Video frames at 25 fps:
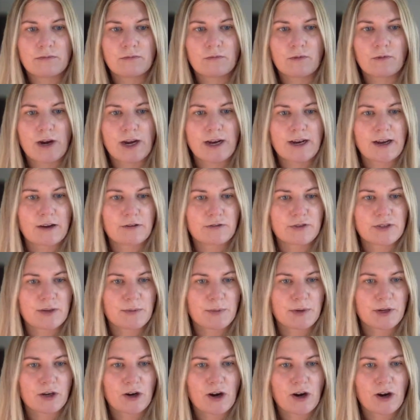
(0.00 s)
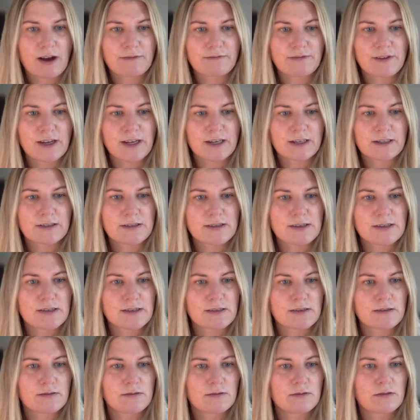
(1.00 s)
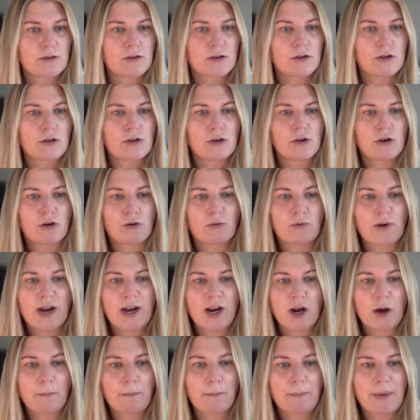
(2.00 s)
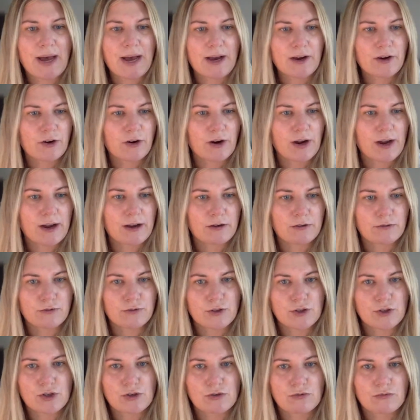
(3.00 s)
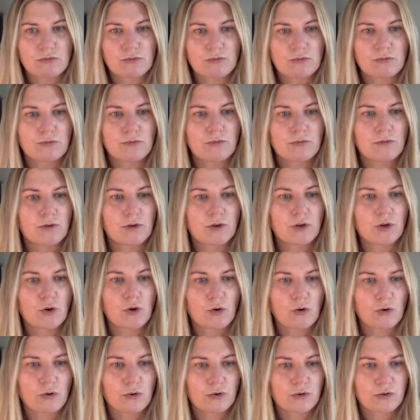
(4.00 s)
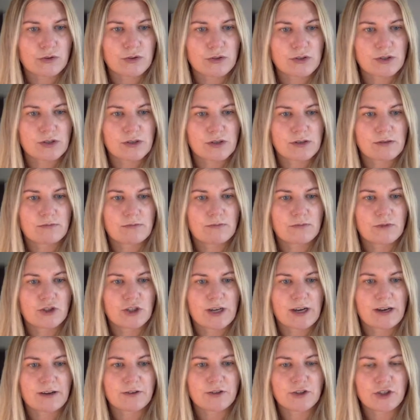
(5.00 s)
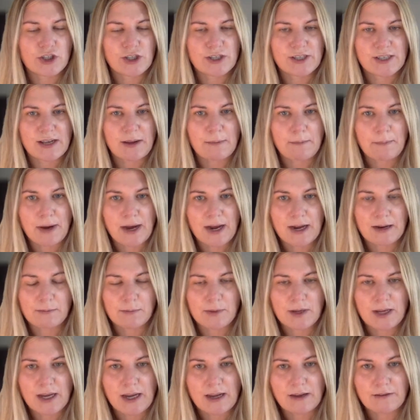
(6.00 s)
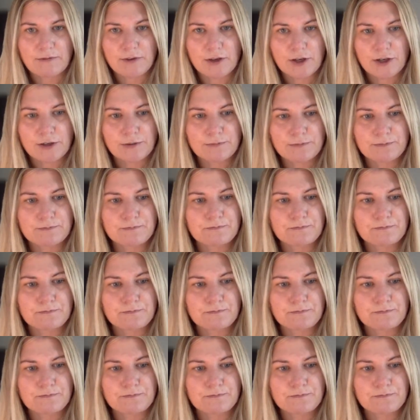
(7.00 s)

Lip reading: write out demographics, write out background, goals, challenges, and buying behavior.